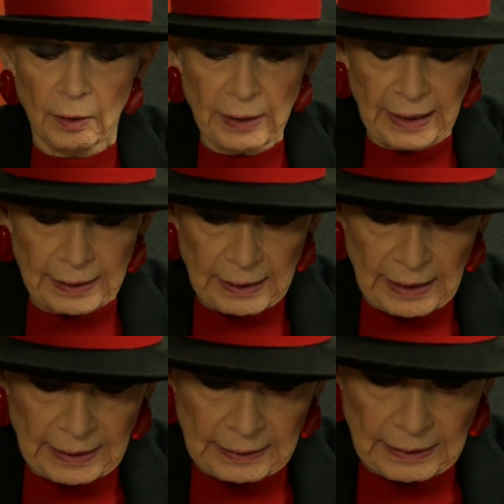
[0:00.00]
Okay,
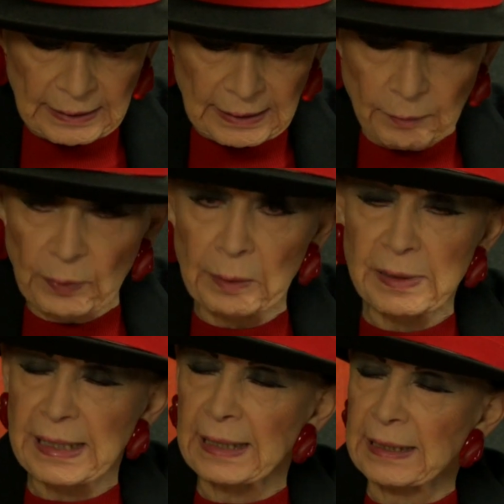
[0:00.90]
and where
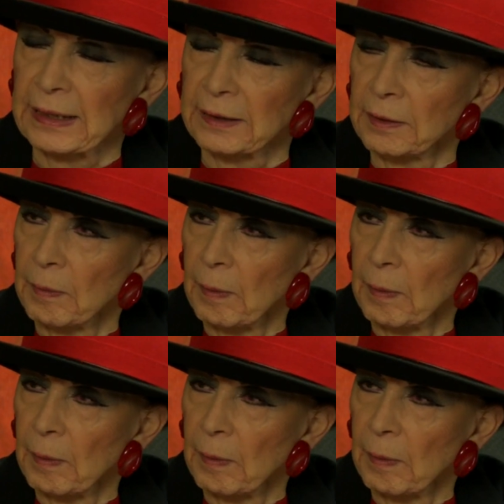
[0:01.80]
was that done?